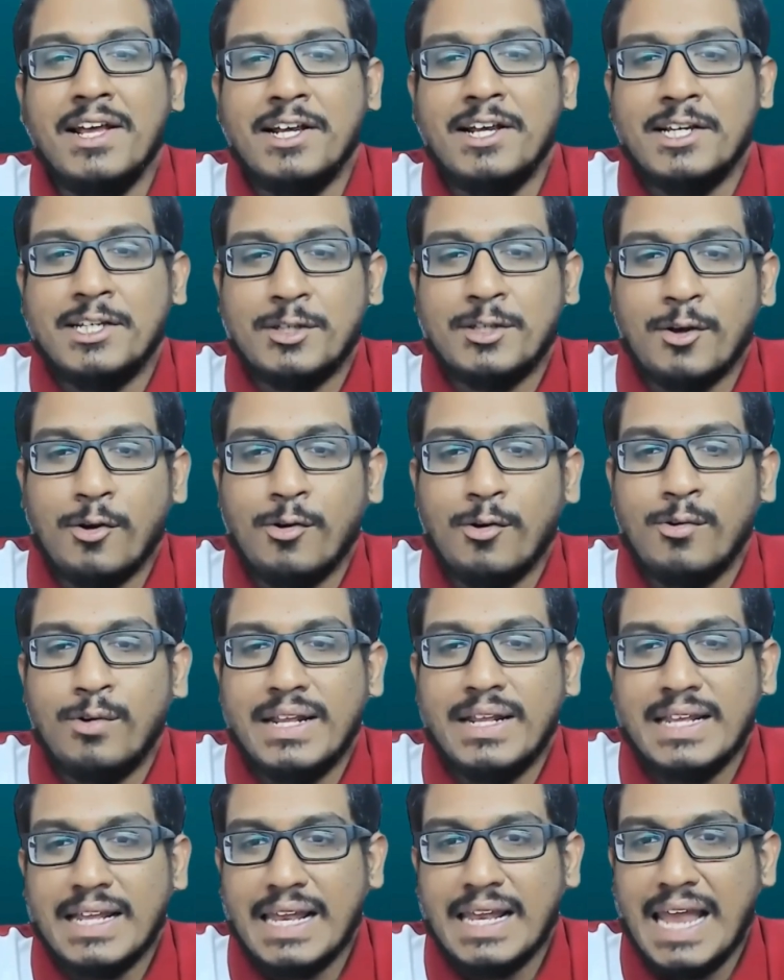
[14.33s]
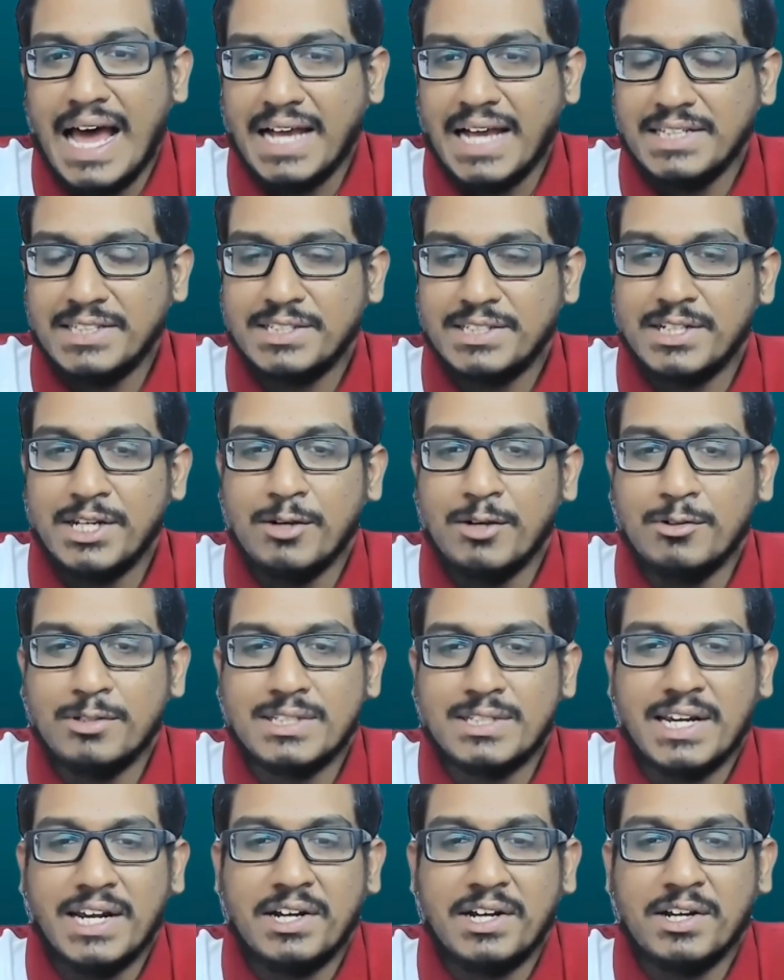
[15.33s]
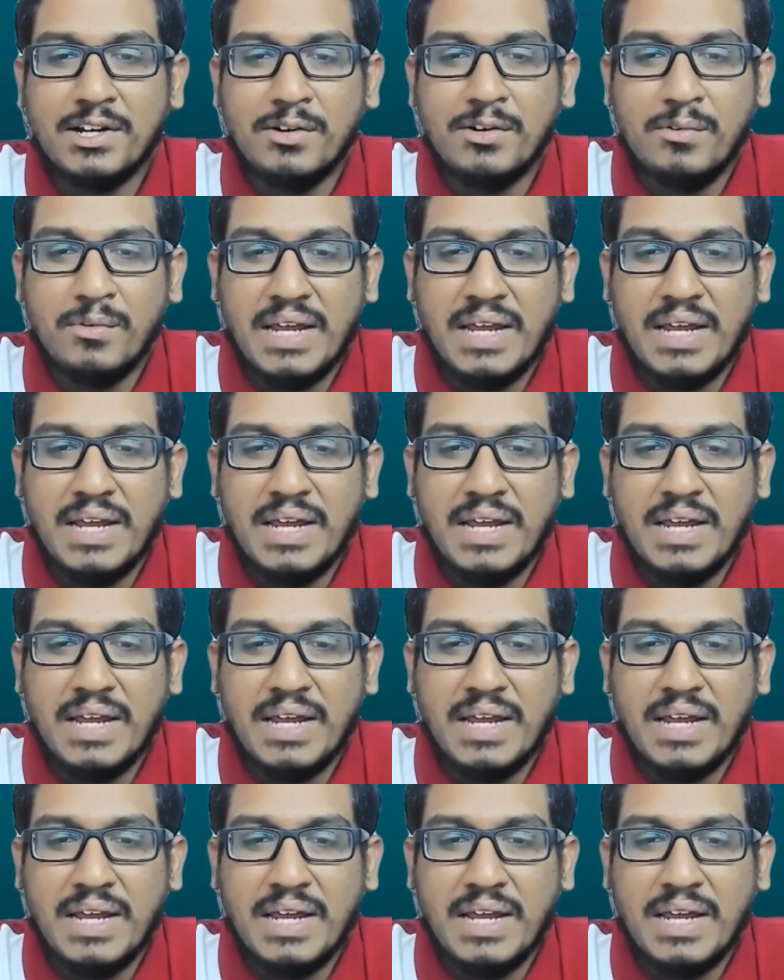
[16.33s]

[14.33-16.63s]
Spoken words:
So in the last newsletter,